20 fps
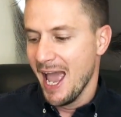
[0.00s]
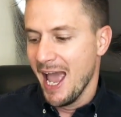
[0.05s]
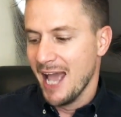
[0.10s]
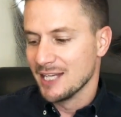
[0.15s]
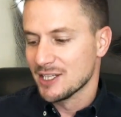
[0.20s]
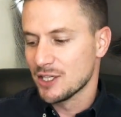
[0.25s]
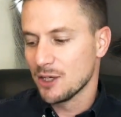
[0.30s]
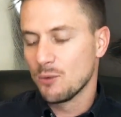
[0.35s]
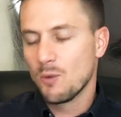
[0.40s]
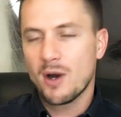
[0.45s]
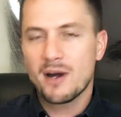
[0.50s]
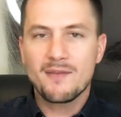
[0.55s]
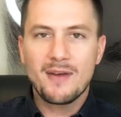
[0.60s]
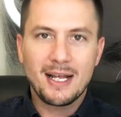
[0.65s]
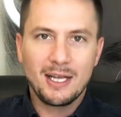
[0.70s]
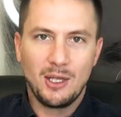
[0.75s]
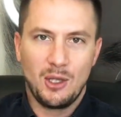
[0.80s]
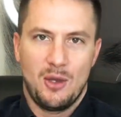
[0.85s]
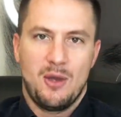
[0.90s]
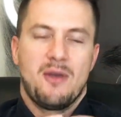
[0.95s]
So what have
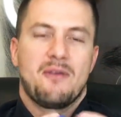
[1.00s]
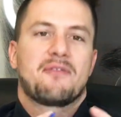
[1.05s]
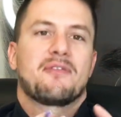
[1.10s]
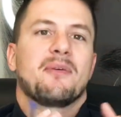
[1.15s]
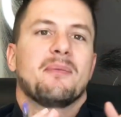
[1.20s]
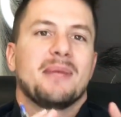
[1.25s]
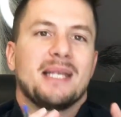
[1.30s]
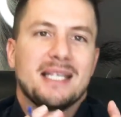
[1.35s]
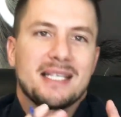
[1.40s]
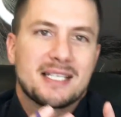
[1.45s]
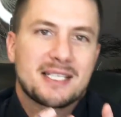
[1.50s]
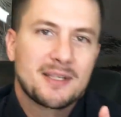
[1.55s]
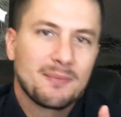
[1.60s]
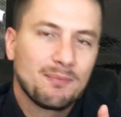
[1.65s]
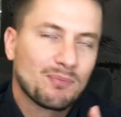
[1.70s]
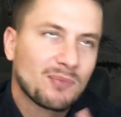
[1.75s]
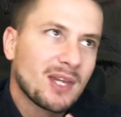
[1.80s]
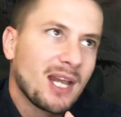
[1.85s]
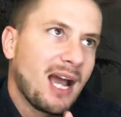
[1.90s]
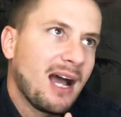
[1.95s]
I learned from
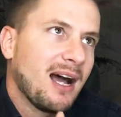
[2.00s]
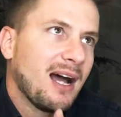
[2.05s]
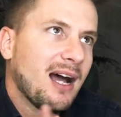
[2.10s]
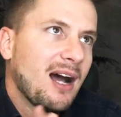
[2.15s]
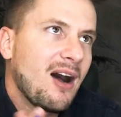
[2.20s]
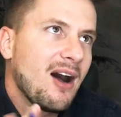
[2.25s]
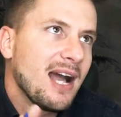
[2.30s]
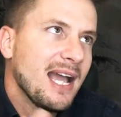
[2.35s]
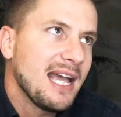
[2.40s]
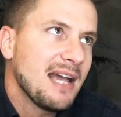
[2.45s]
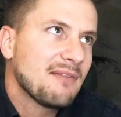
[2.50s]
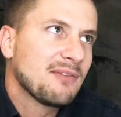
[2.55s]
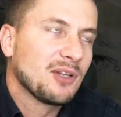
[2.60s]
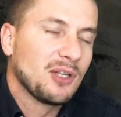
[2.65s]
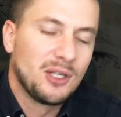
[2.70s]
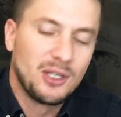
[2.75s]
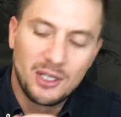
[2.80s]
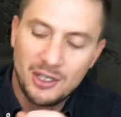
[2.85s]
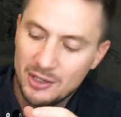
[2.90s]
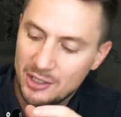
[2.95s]
this? I have
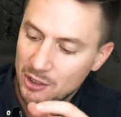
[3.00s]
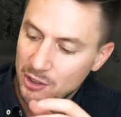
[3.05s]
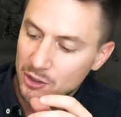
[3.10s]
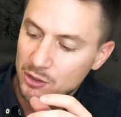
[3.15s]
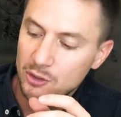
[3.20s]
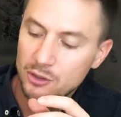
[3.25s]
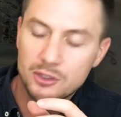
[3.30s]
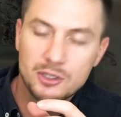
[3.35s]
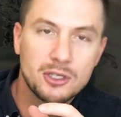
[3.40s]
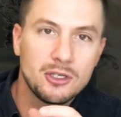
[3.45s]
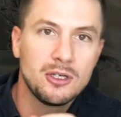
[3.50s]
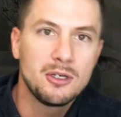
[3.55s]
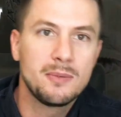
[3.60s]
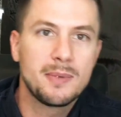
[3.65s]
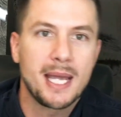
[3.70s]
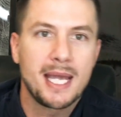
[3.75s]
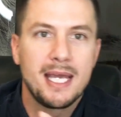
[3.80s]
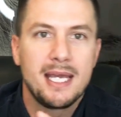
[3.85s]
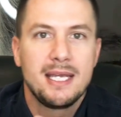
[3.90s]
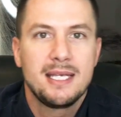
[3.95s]
learned that
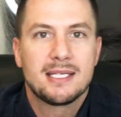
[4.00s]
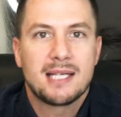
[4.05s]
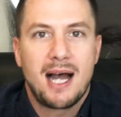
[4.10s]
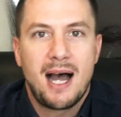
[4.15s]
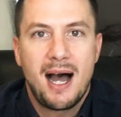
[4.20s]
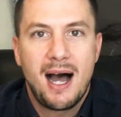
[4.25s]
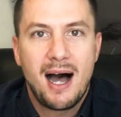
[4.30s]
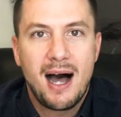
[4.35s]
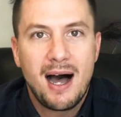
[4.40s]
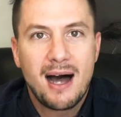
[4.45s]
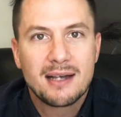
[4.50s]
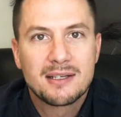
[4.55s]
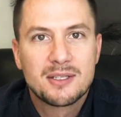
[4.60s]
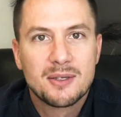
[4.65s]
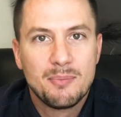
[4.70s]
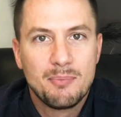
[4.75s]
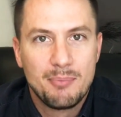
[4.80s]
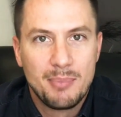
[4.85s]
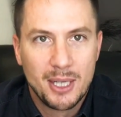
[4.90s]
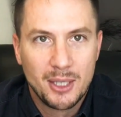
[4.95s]
YouTube is hard
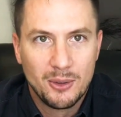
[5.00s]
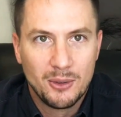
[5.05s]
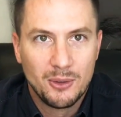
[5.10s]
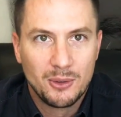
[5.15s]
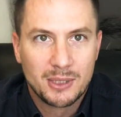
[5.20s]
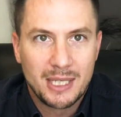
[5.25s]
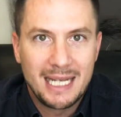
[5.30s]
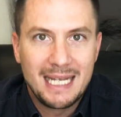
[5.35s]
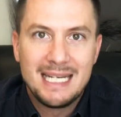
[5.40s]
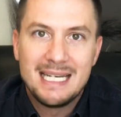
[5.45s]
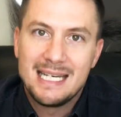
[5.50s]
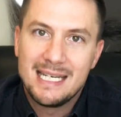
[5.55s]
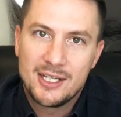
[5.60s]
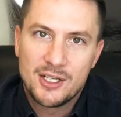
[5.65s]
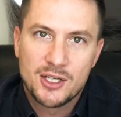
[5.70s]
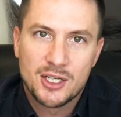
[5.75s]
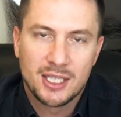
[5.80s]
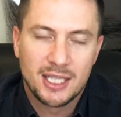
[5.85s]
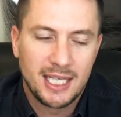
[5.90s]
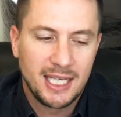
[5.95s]
to build
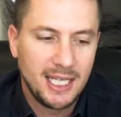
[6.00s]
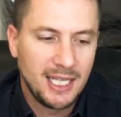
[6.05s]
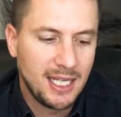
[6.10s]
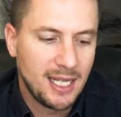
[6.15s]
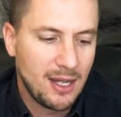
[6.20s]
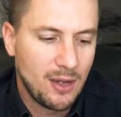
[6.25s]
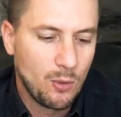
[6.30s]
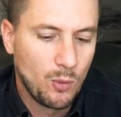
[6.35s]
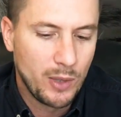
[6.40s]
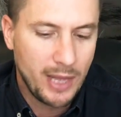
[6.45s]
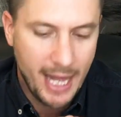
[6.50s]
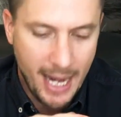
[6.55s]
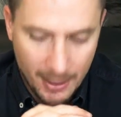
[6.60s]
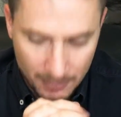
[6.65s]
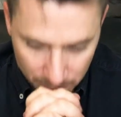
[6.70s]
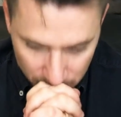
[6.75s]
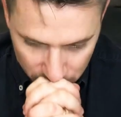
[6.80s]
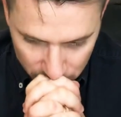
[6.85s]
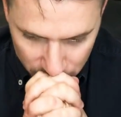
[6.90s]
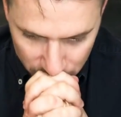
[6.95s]
initially
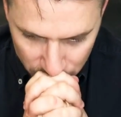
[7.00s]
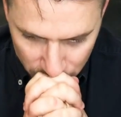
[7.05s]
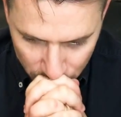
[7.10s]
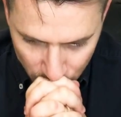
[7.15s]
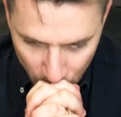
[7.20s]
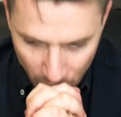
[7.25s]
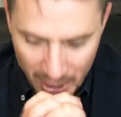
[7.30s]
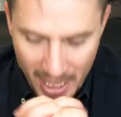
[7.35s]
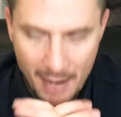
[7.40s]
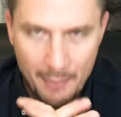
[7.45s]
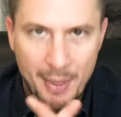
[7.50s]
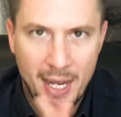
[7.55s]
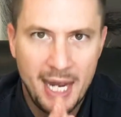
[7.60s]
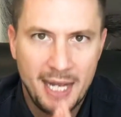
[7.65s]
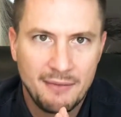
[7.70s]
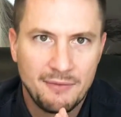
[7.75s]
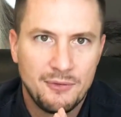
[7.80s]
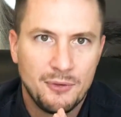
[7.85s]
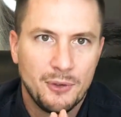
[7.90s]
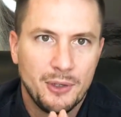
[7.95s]
without
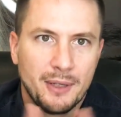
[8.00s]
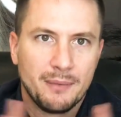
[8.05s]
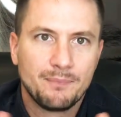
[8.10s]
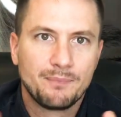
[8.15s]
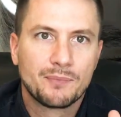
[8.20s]
paying for it.